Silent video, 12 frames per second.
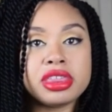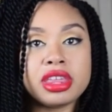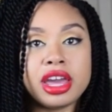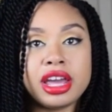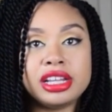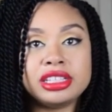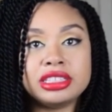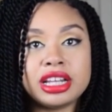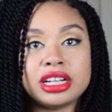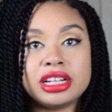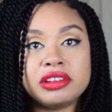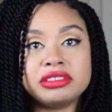and it's
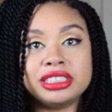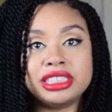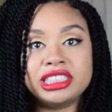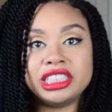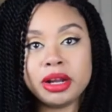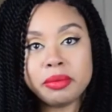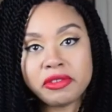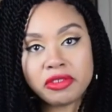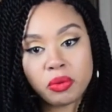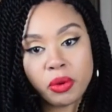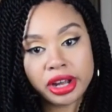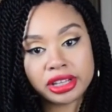not enough to deter me
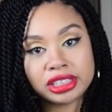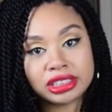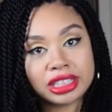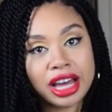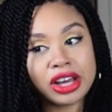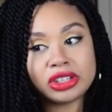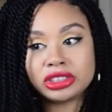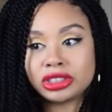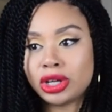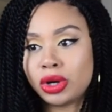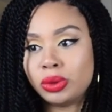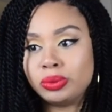from wearing this style,
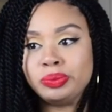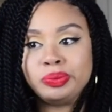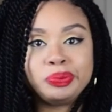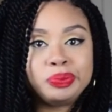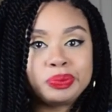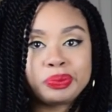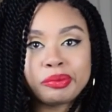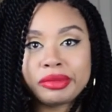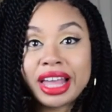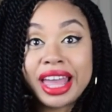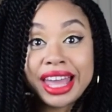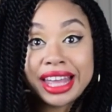so
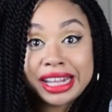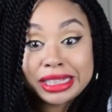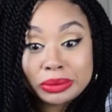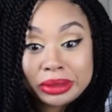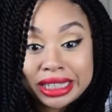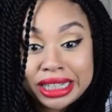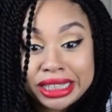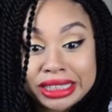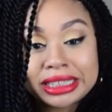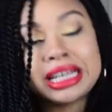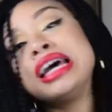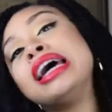it is what it is.